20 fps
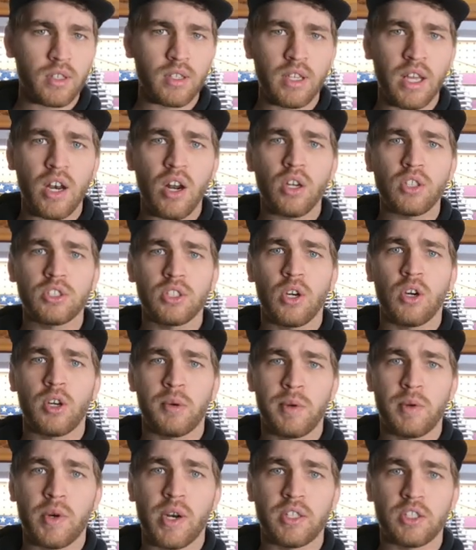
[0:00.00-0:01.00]
And also, I'm going to
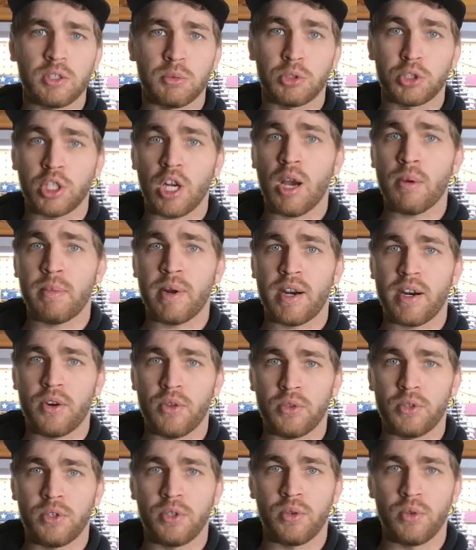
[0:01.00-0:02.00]
be running some shop air
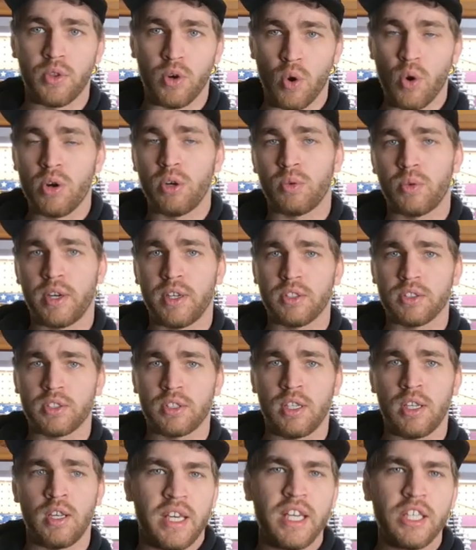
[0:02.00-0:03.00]
through the oil rails.
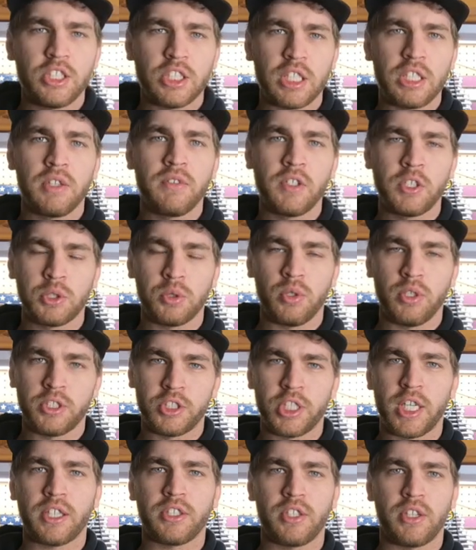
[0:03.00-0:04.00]
Each individual
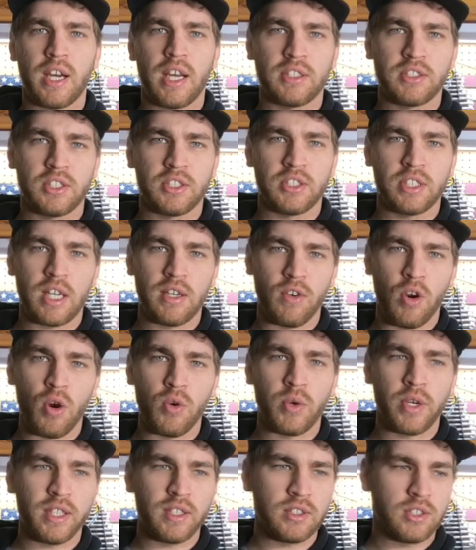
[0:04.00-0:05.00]
injector has its set of
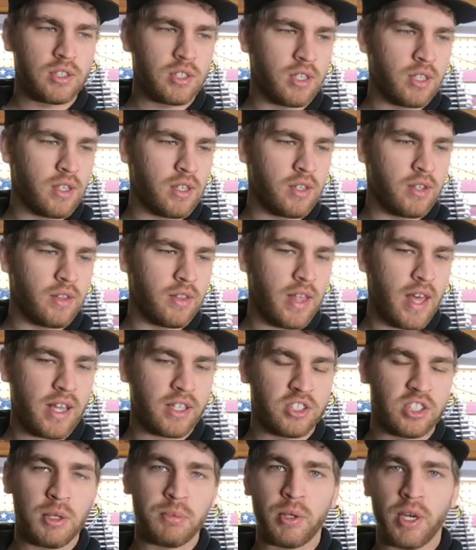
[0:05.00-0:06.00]
O-rings
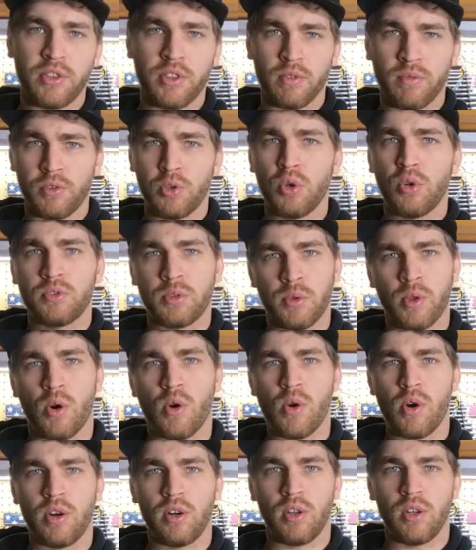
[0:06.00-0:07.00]
that separate the fuel from the
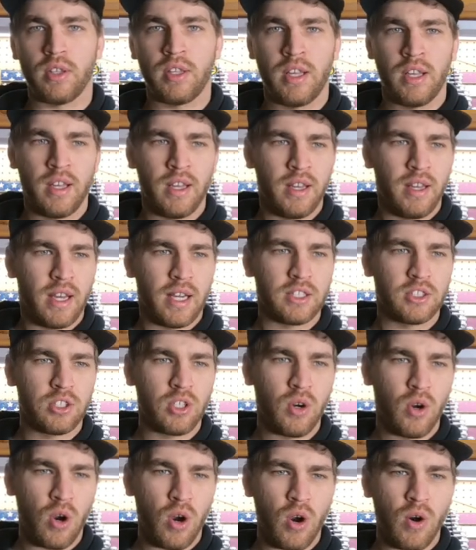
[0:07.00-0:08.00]
oil. And
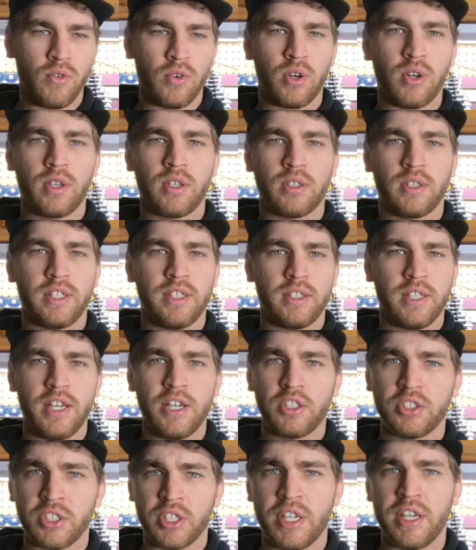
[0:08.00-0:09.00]
so over
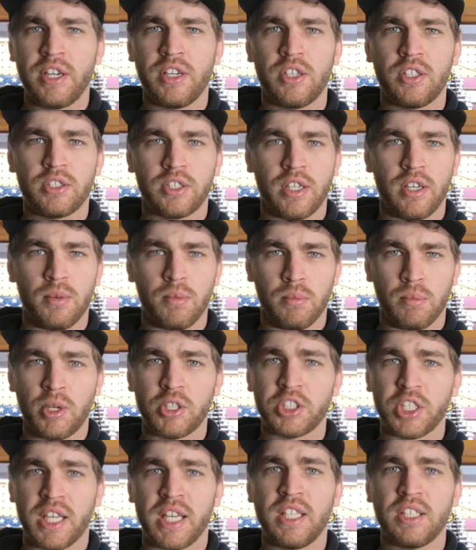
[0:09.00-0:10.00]
years and years and a
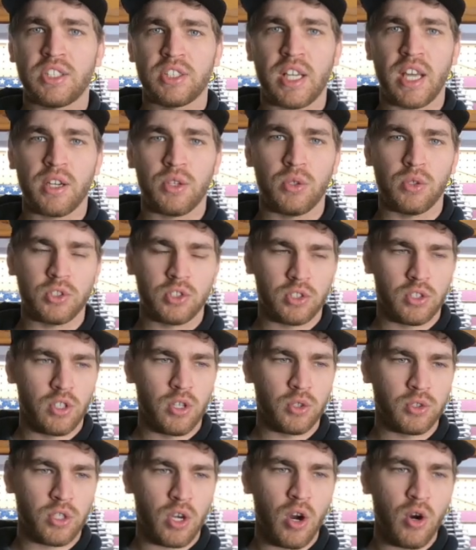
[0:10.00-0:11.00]
bunch of heat cycles,
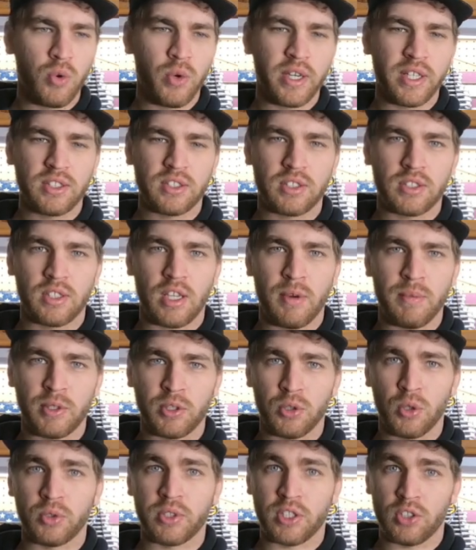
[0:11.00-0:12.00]
those O-rings, I've been
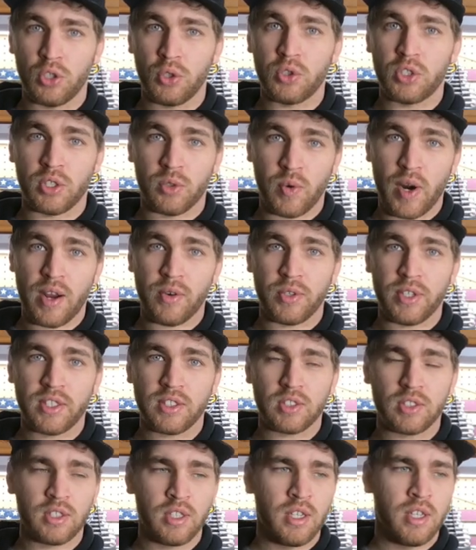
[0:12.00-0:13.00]
told, can lose their
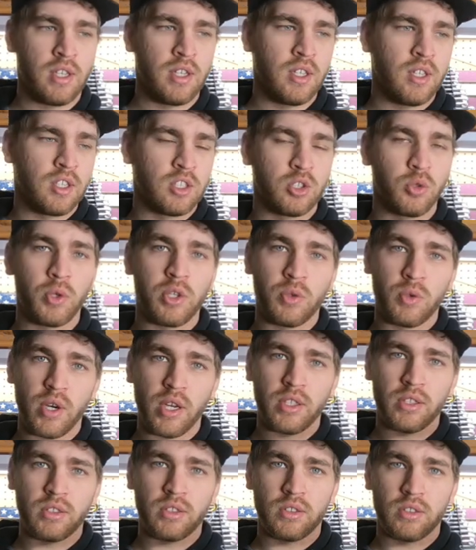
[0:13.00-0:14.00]
roundness. So when you
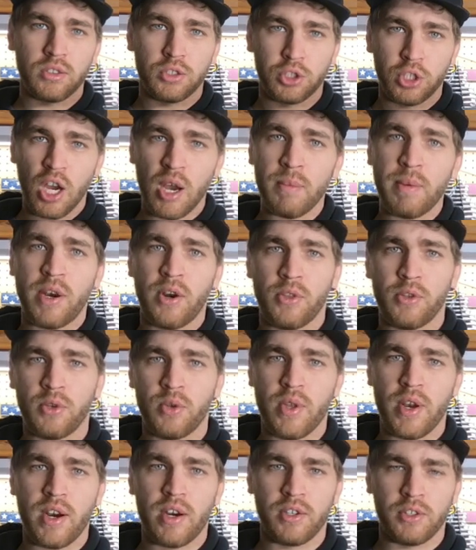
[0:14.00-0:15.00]
run shop air
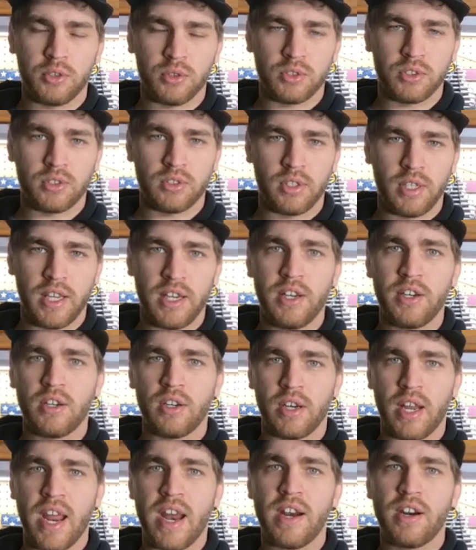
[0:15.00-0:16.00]
through there, you'll
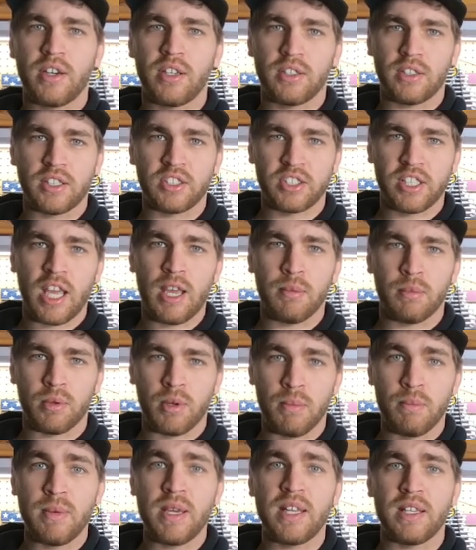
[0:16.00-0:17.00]
hear air escape
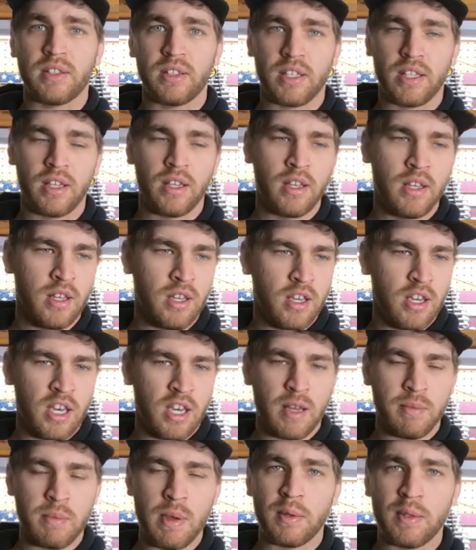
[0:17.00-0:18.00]
immediately
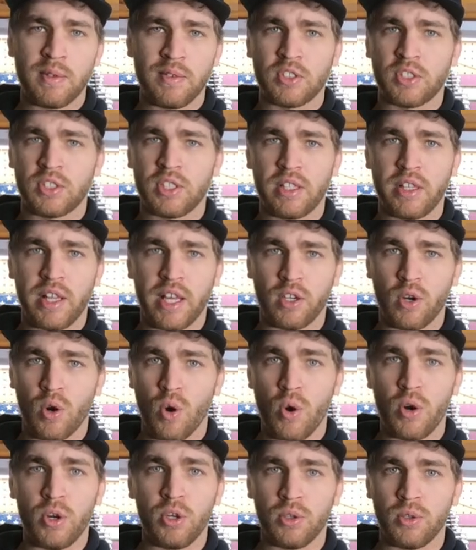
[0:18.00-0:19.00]
and maybe even see like
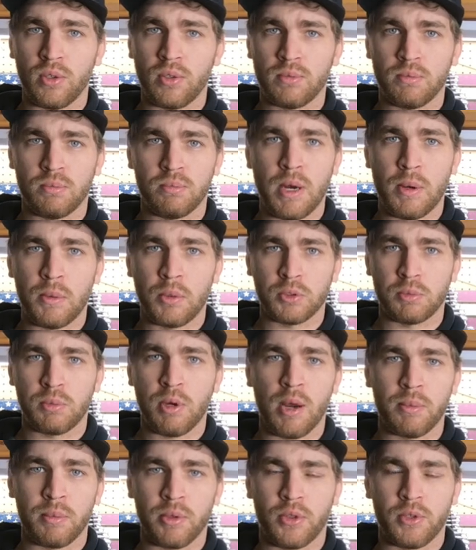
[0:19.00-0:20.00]
oil bubbles
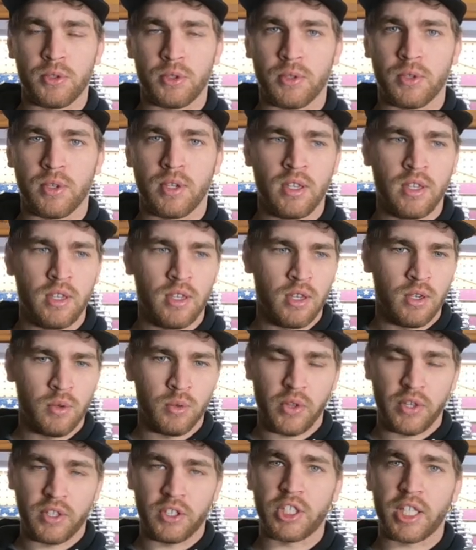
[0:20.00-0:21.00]
popping through
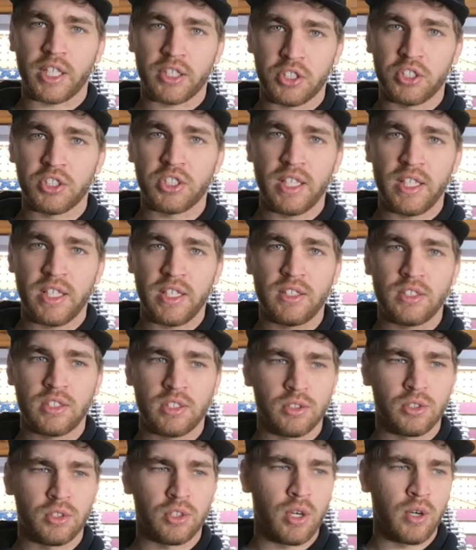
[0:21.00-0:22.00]
where the injector seat
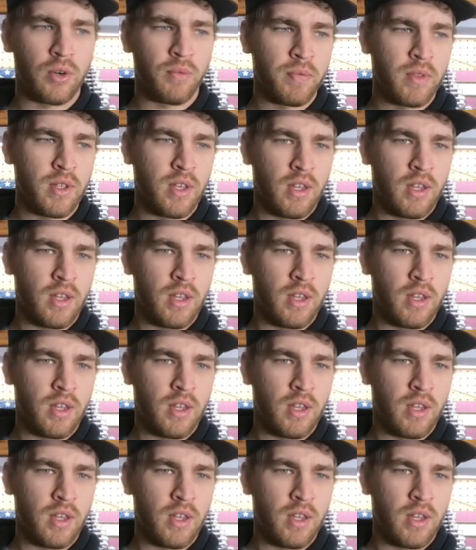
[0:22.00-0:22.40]
is. So